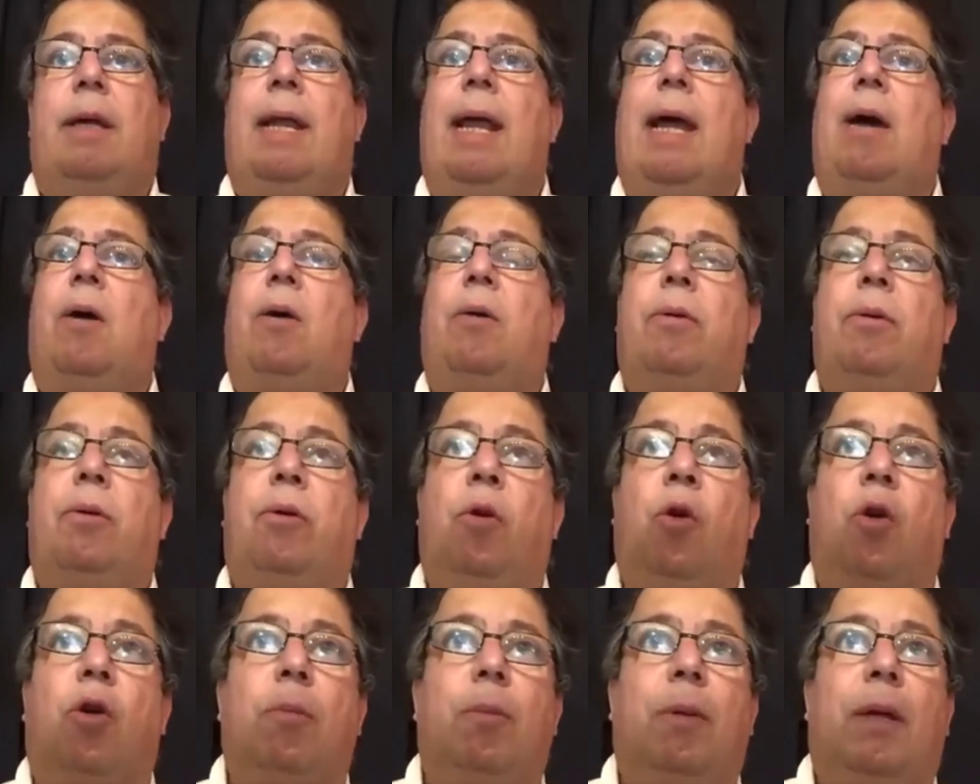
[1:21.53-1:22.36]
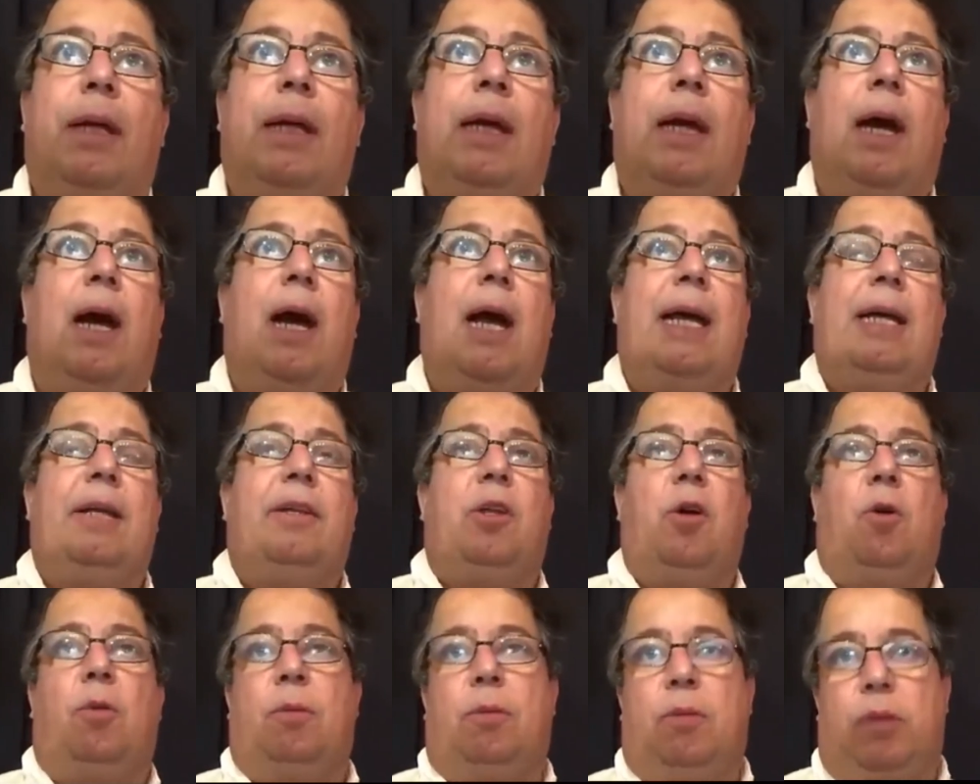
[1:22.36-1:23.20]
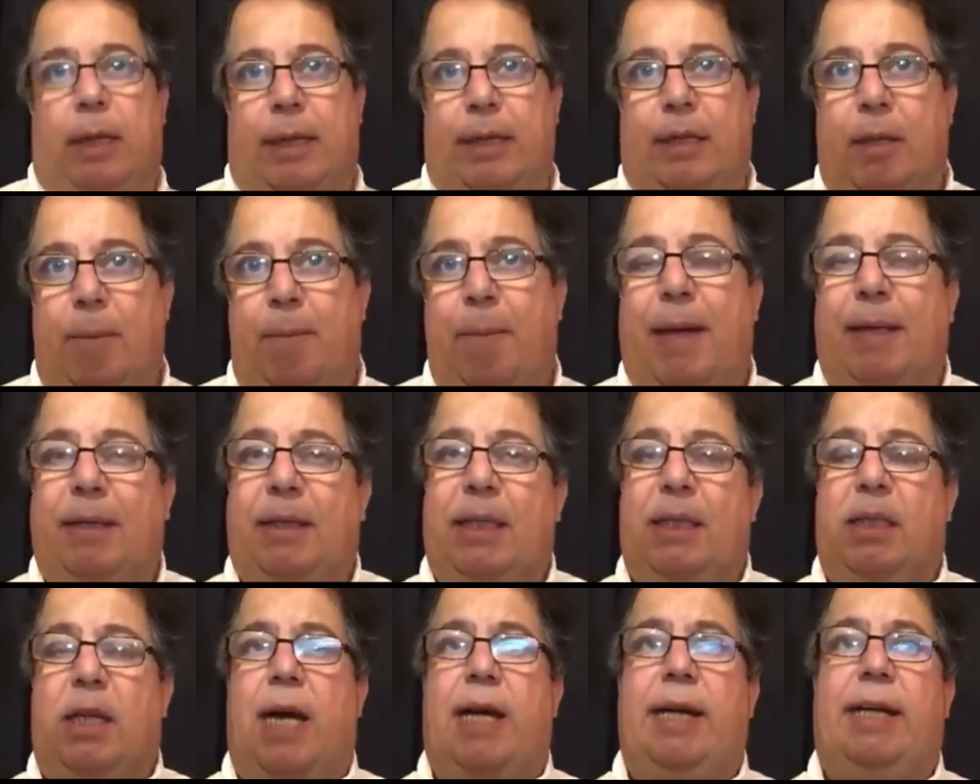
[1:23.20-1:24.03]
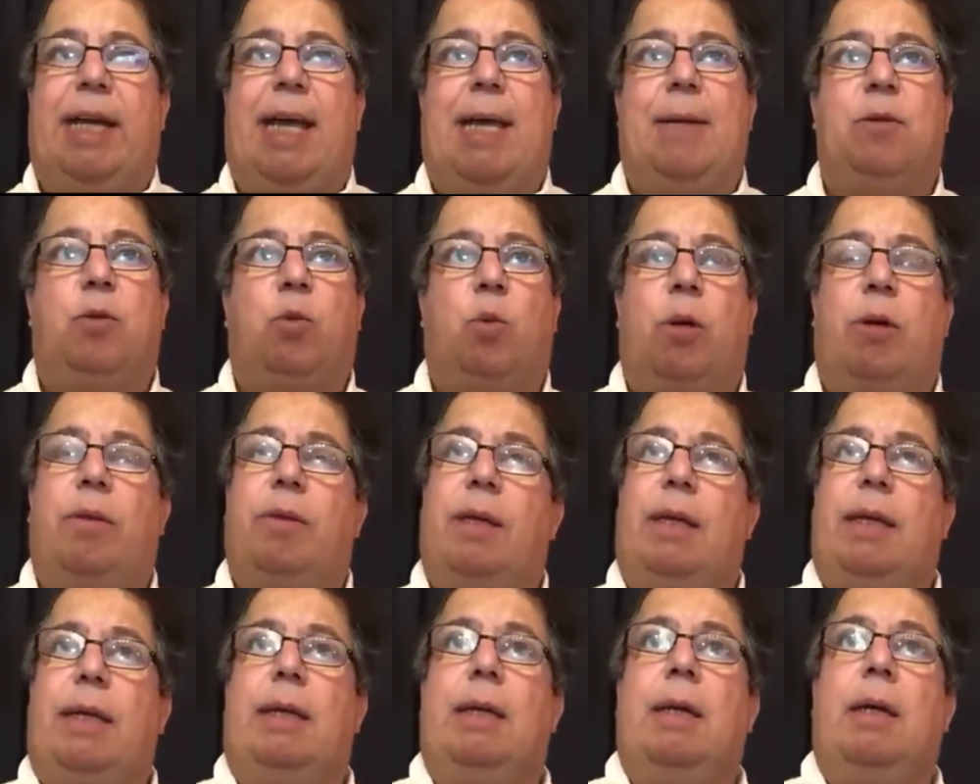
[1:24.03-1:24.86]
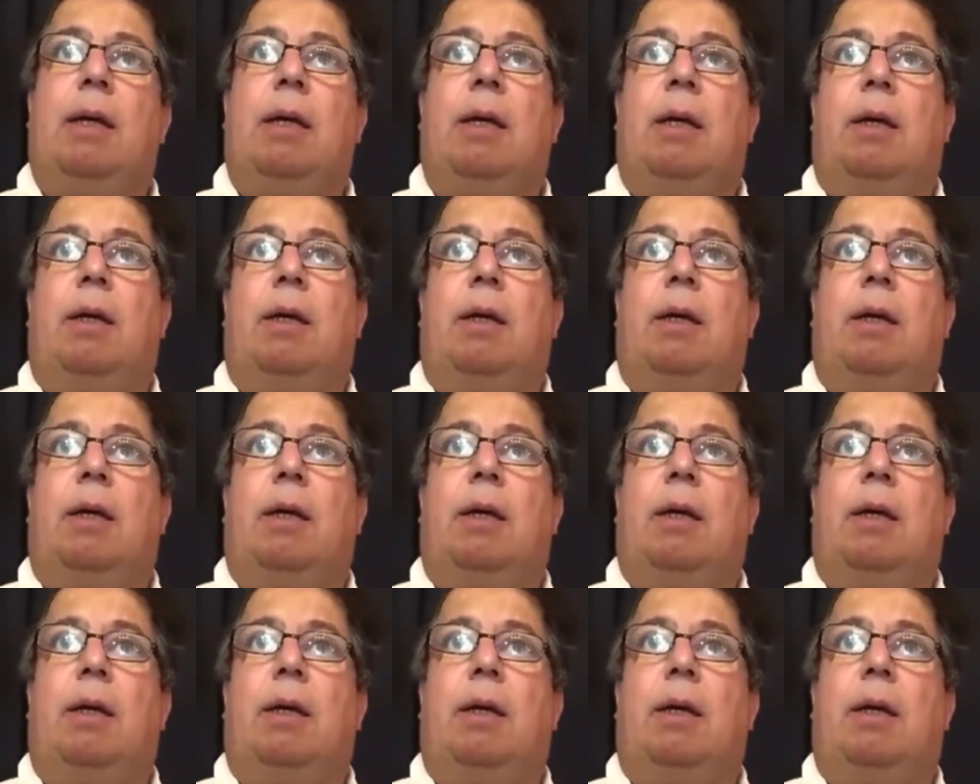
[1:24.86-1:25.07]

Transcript: Now, normally I don't like to bet these kind of games where the